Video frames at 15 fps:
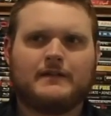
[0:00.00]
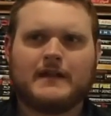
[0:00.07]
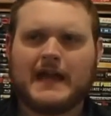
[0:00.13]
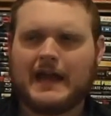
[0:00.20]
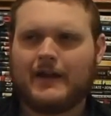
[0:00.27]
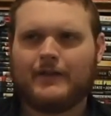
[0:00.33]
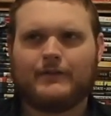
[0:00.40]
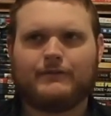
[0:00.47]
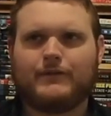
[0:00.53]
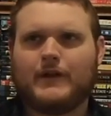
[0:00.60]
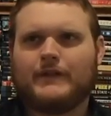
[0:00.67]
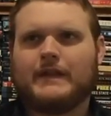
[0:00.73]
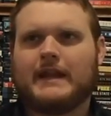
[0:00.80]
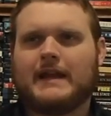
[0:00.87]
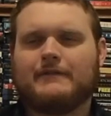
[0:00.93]
out of the
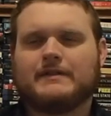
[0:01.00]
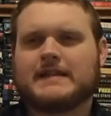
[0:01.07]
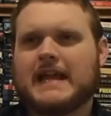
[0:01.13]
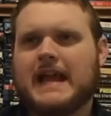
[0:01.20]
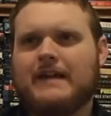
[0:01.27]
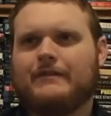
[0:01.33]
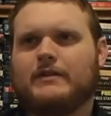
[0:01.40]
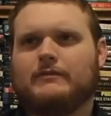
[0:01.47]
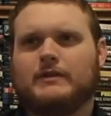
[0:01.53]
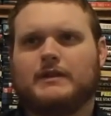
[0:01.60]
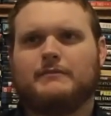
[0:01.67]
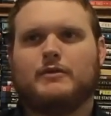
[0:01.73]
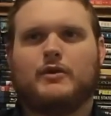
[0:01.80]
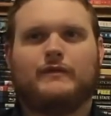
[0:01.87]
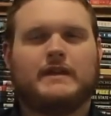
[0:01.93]
fun that I was having with the
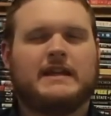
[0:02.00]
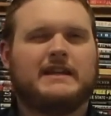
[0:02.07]
movie.